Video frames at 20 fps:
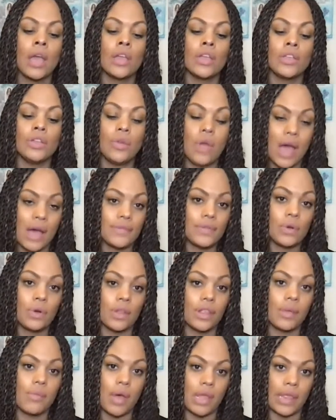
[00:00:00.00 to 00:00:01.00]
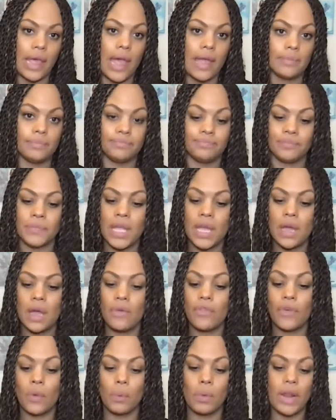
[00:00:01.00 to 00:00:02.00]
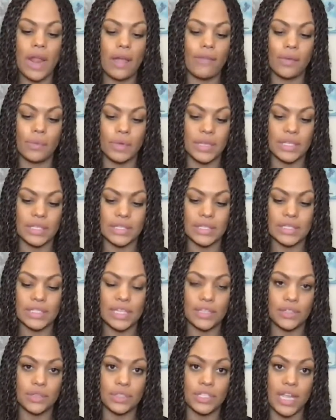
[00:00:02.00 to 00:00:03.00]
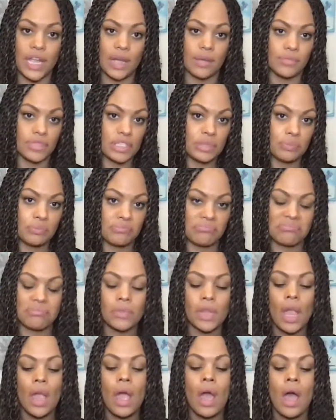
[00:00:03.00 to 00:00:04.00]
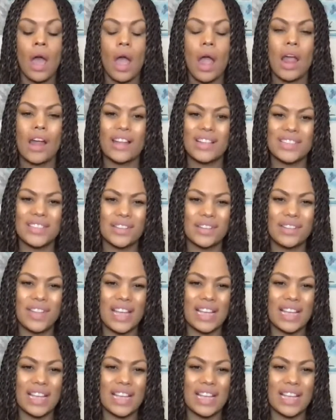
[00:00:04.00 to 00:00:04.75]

You have to order them online. For whatever reason, dental dams are considered like